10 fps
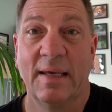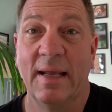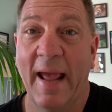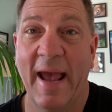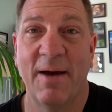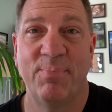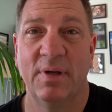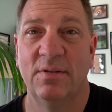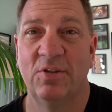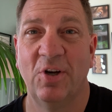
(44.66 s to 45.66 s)
can
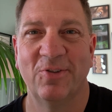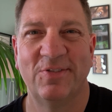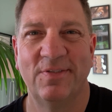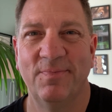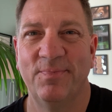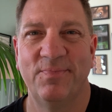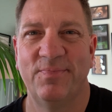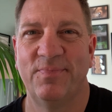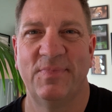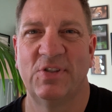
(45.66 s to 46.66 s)
happen. You know,
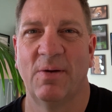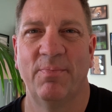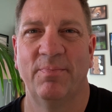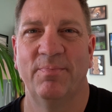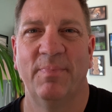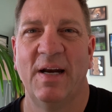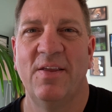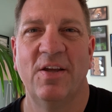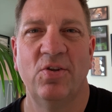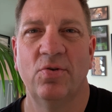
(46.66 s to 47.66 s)

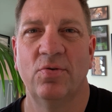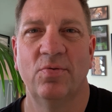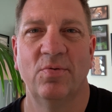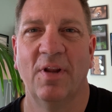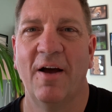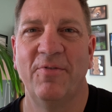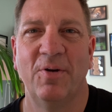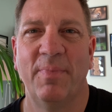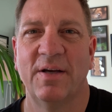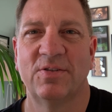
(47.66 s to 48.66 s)
somebody that you love,
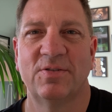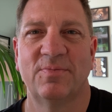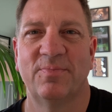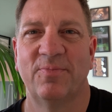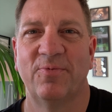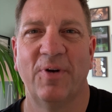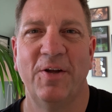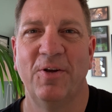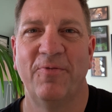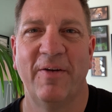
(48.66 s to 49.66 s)
your best
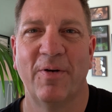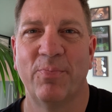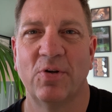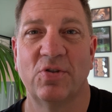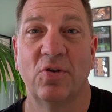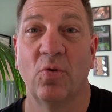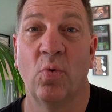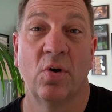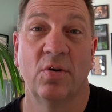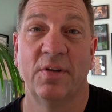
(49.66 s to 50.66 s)
friend, your favorite person in the
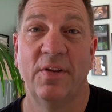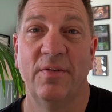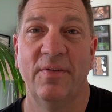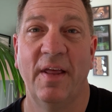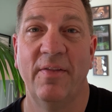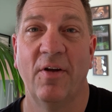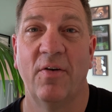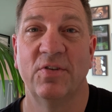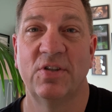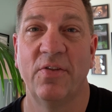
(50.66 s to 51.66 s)
world, and then
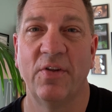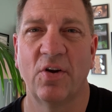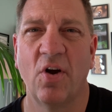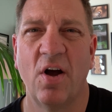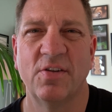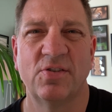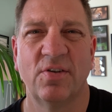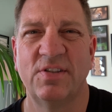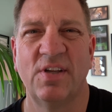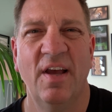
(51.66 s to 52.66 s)
all of a sudden they're gone.
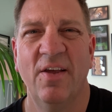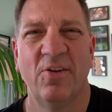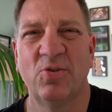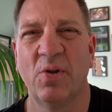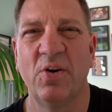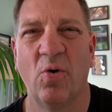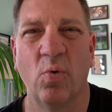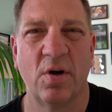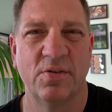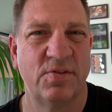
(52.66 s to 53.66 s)
So it's there's really no
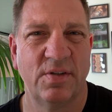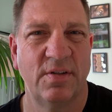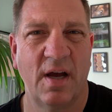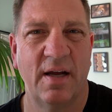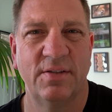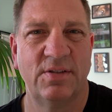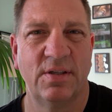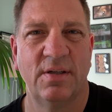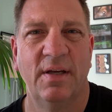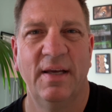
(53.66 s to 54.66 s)
words uh,
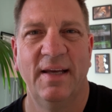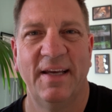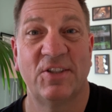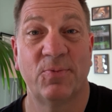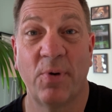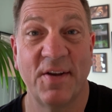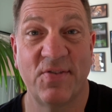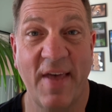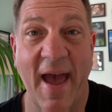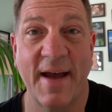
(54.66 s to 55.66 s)
to
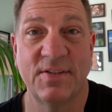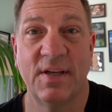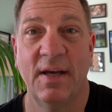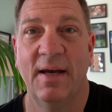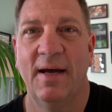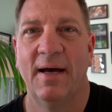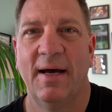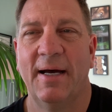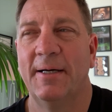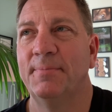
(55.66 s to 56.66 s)
express that.
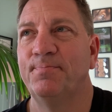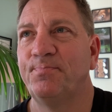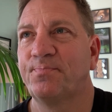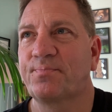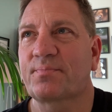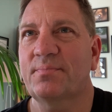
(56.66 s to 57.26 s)
Um,